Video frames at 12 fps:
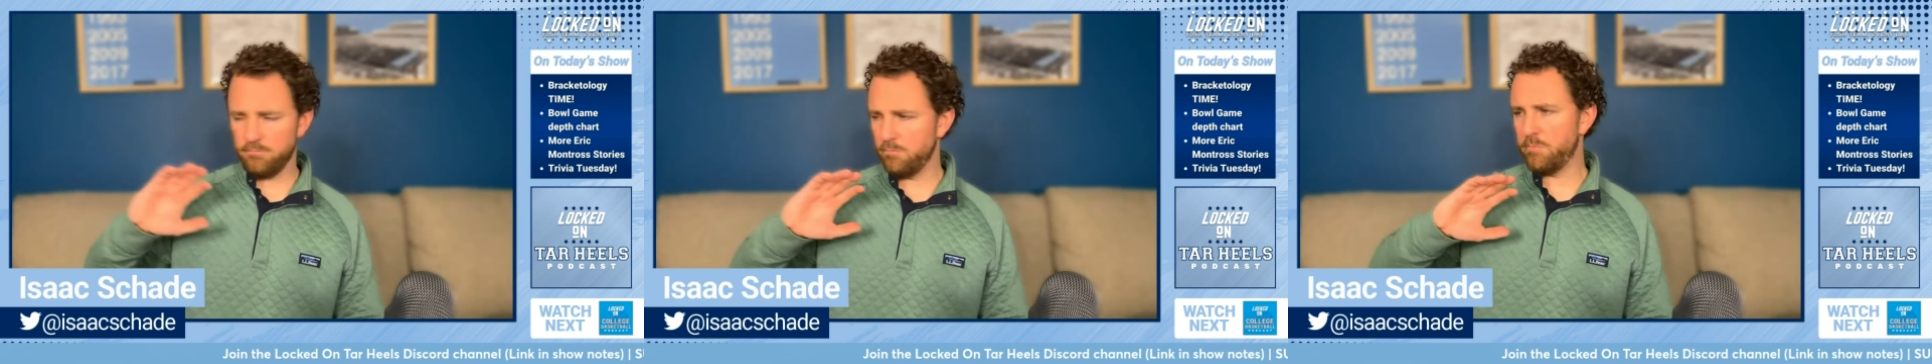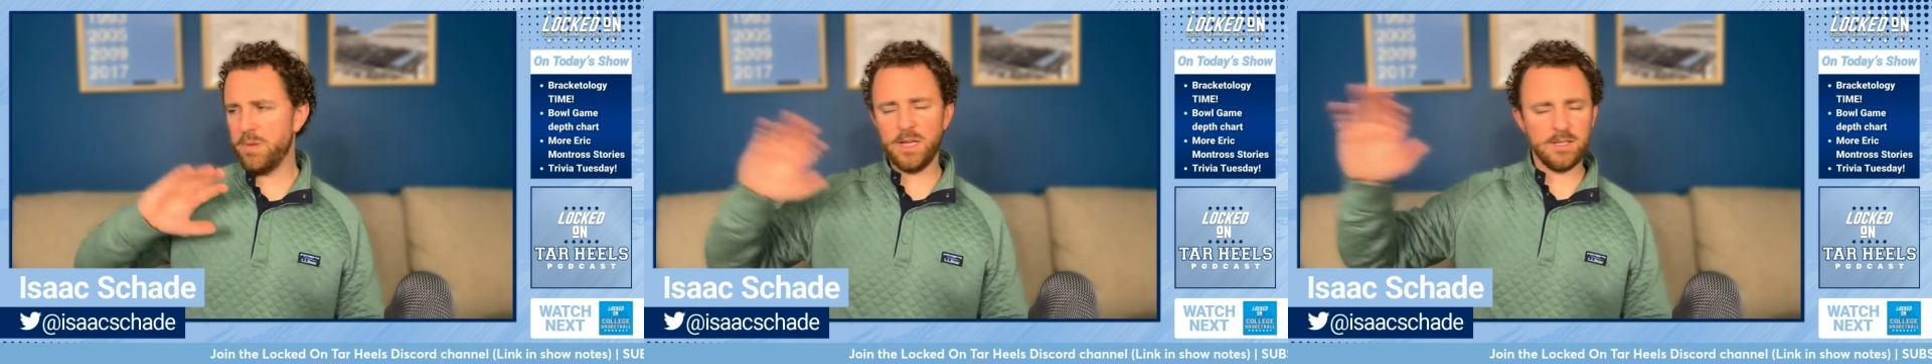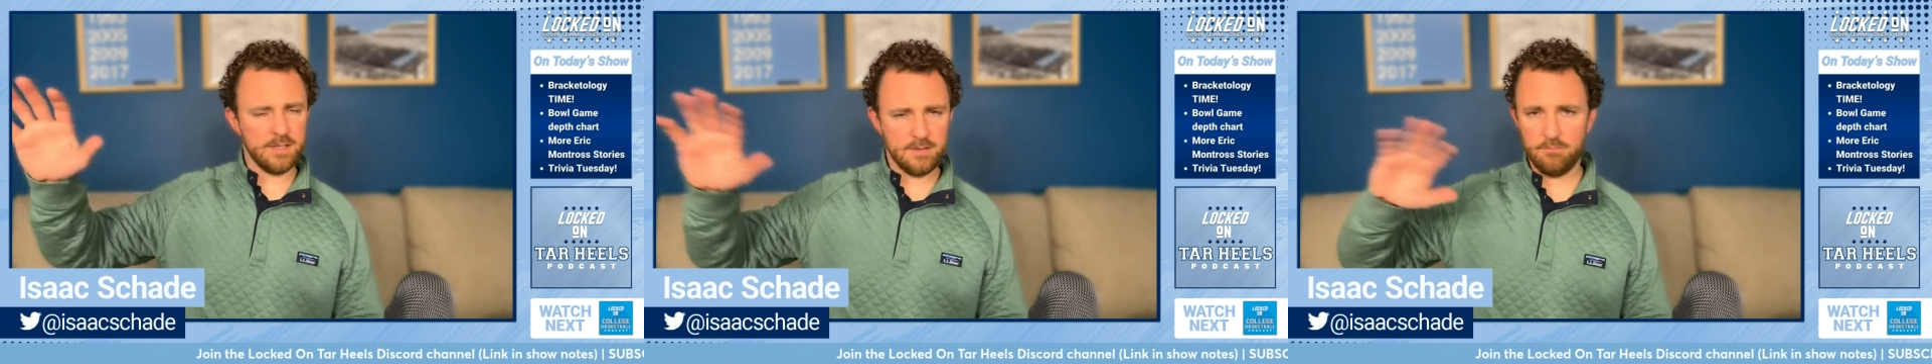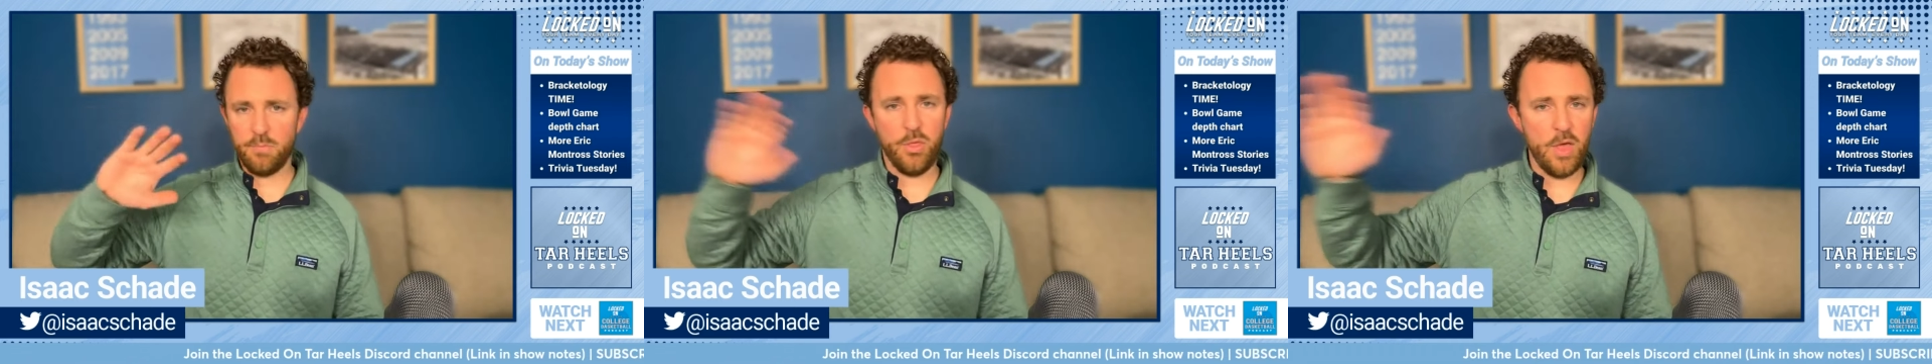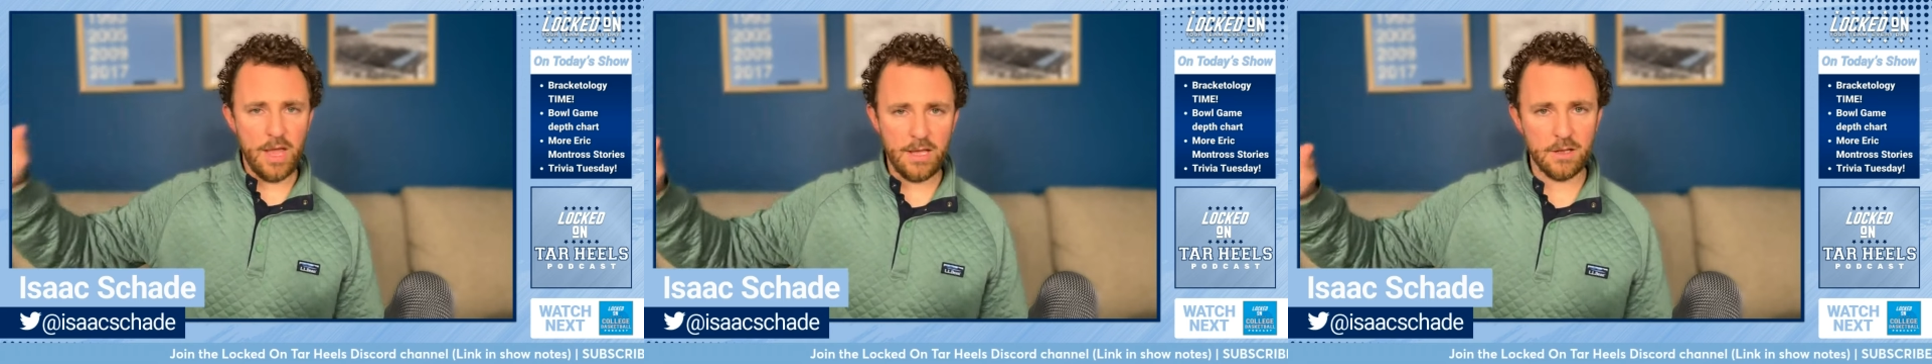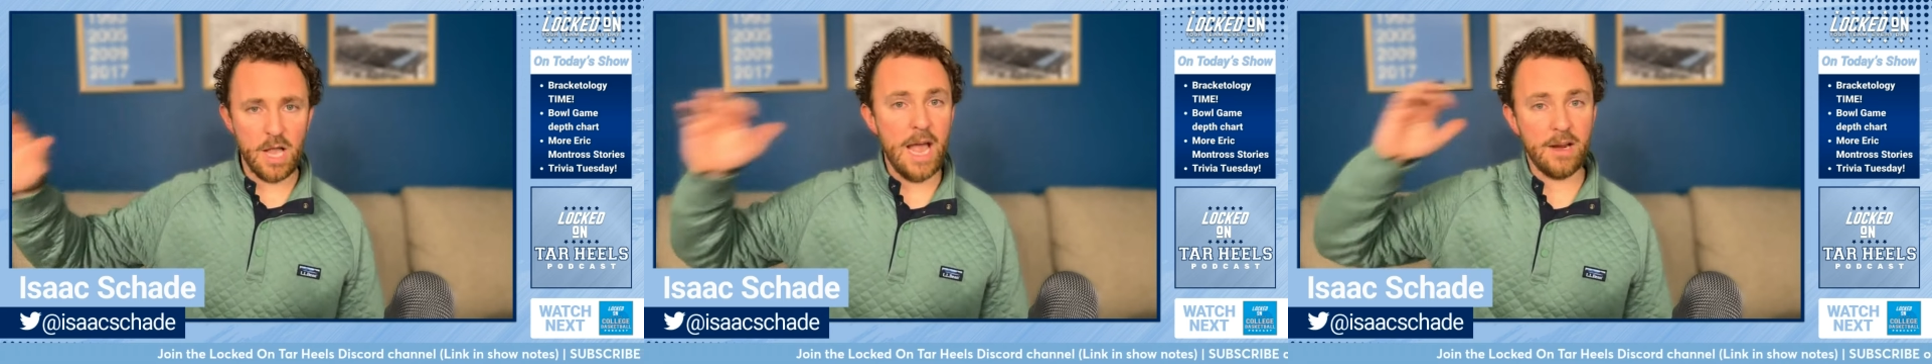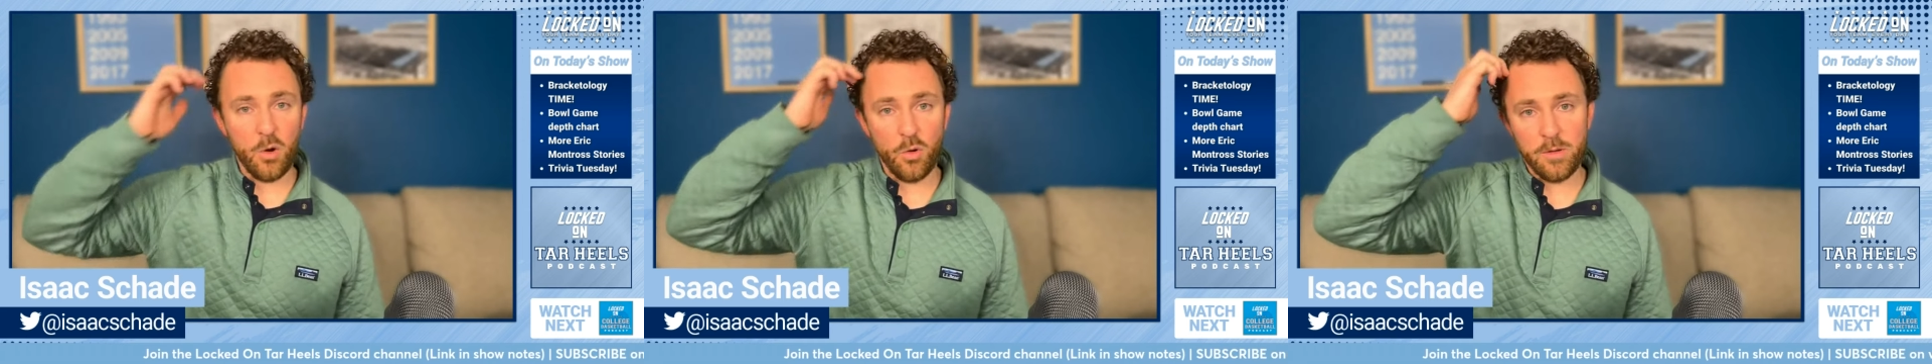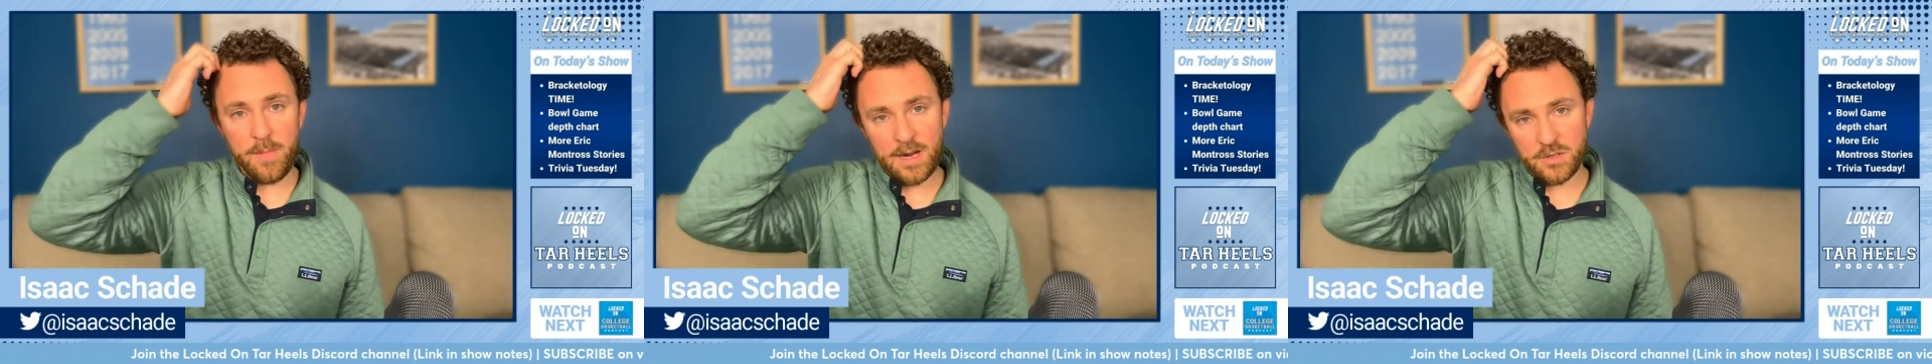biggest thing at
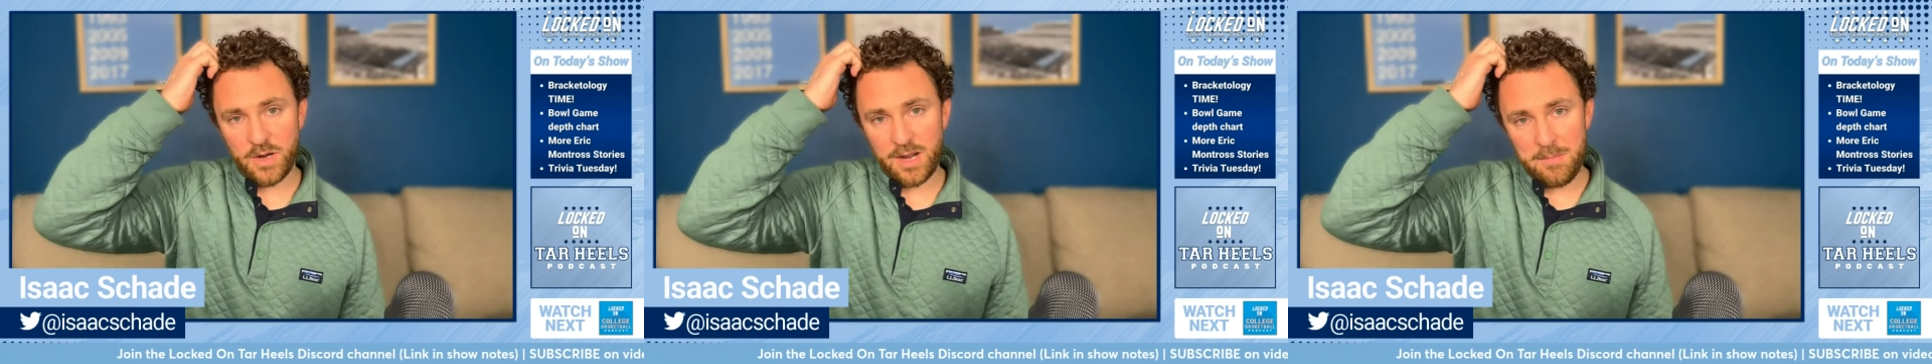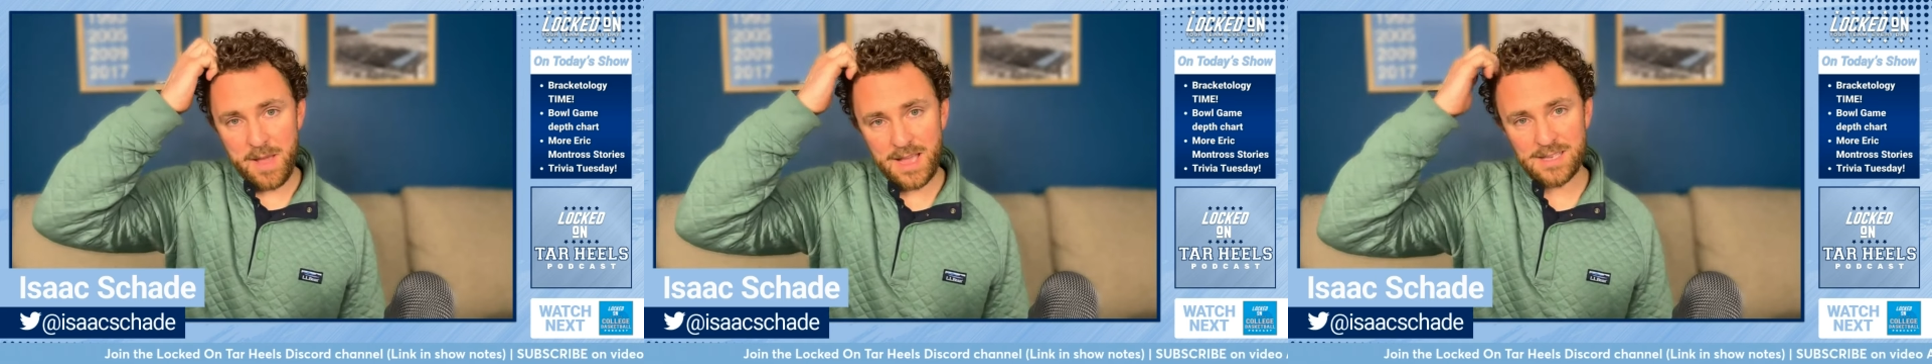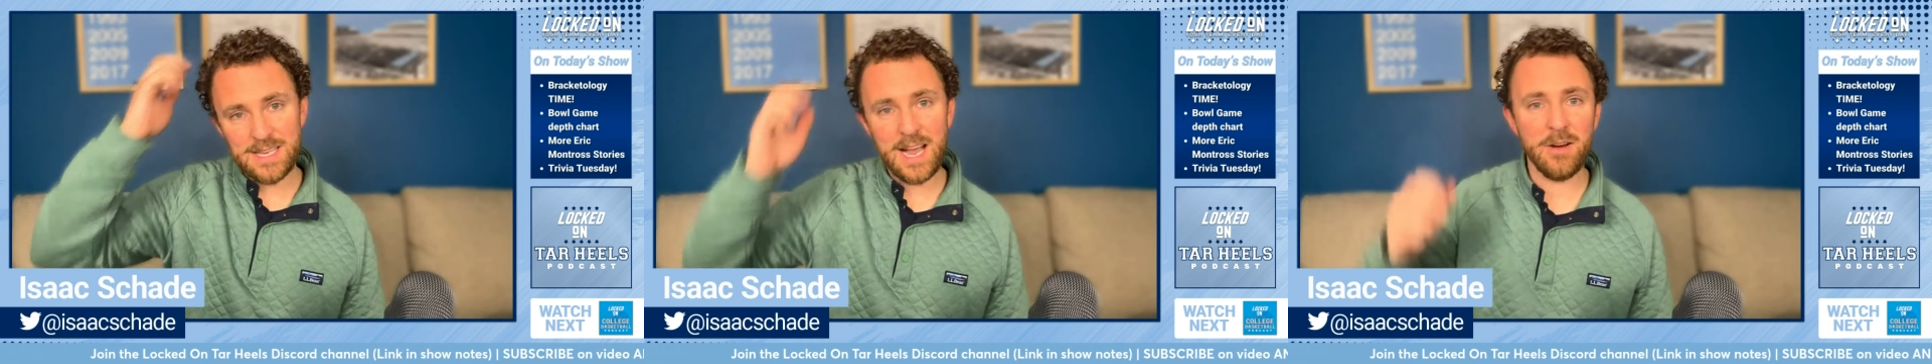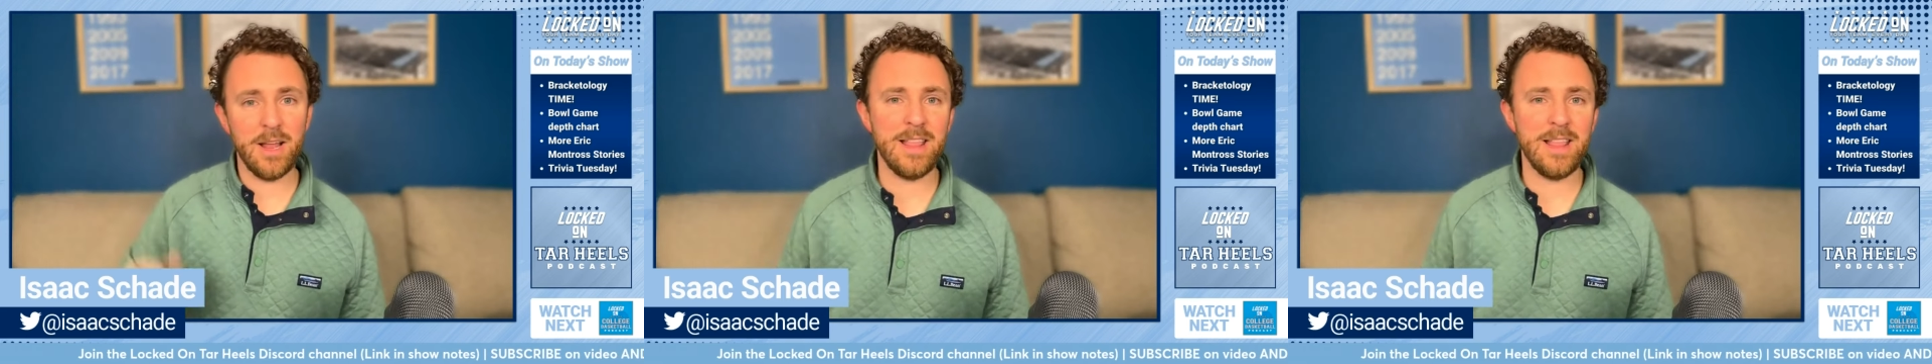quarterback, Drake Maye is out,